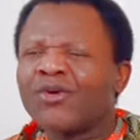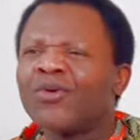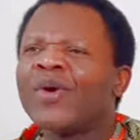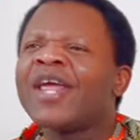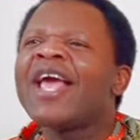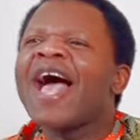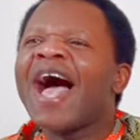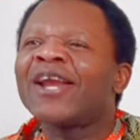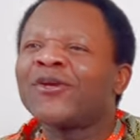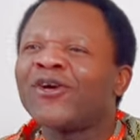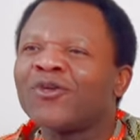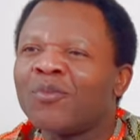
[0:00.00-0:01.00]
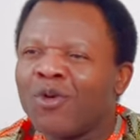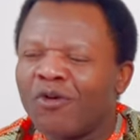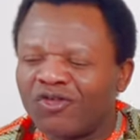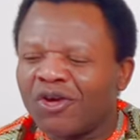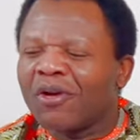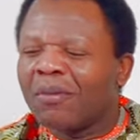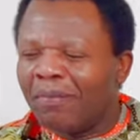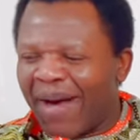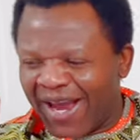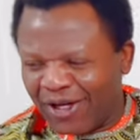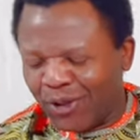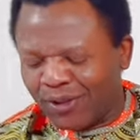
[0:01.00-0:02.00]
we are not moved
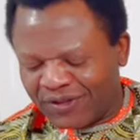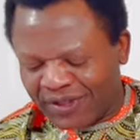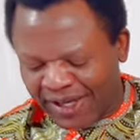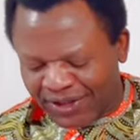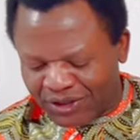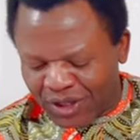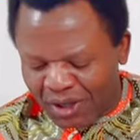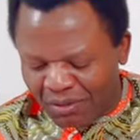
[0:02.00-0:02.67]
by those things.